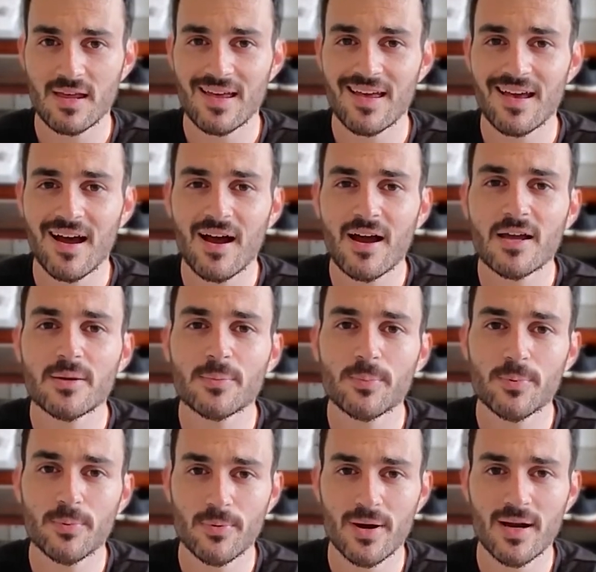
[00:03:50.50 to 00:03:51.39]
a high
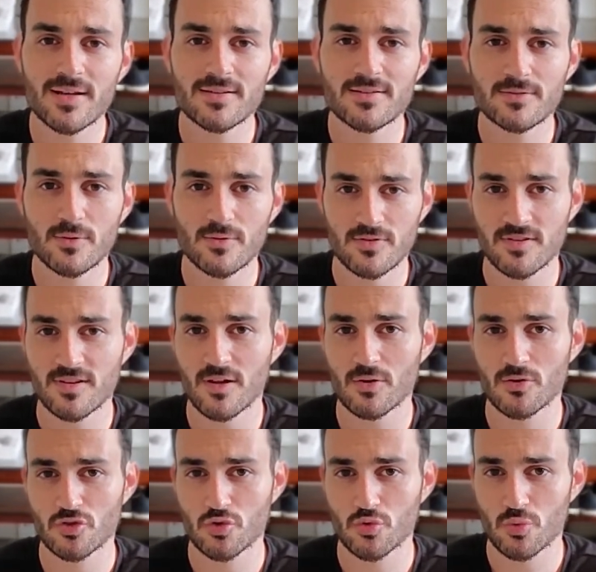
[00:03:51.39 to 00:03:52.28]
price to
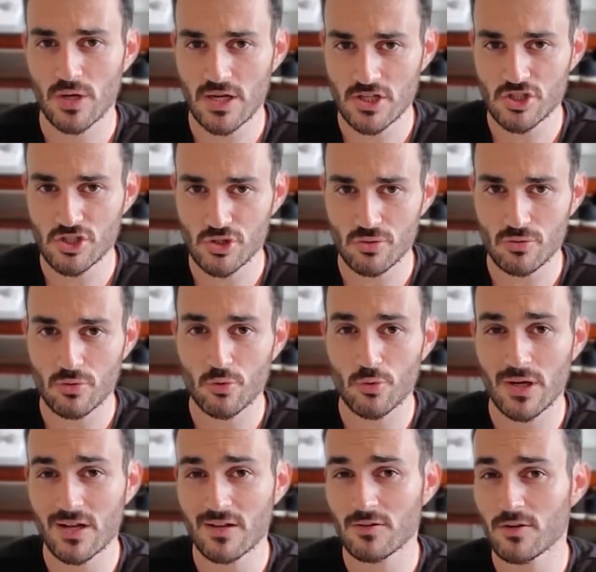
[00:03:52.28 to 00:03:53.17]
sales ratio
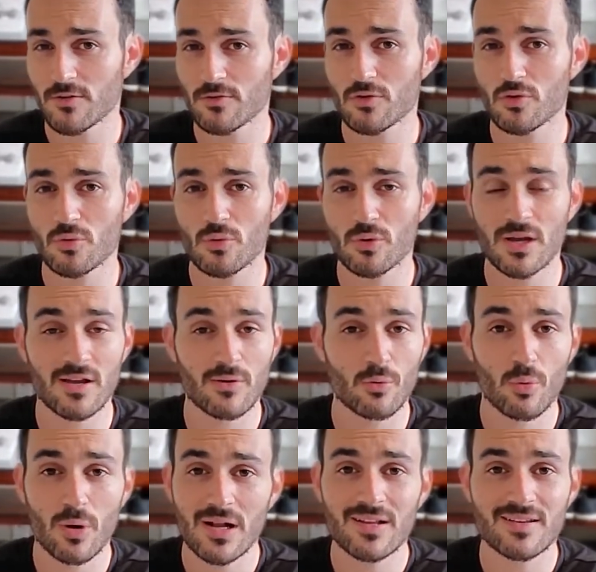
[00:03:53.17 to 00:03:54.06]
relative to
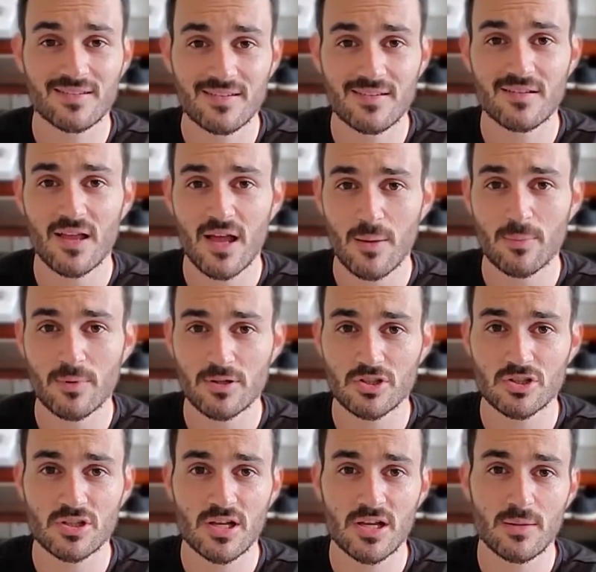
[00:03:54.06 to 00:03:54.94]
a
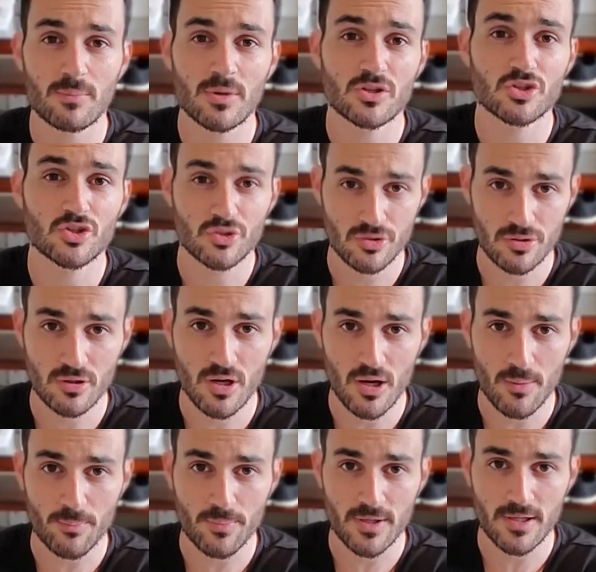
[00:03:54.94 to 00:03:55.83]
well-established and mature company.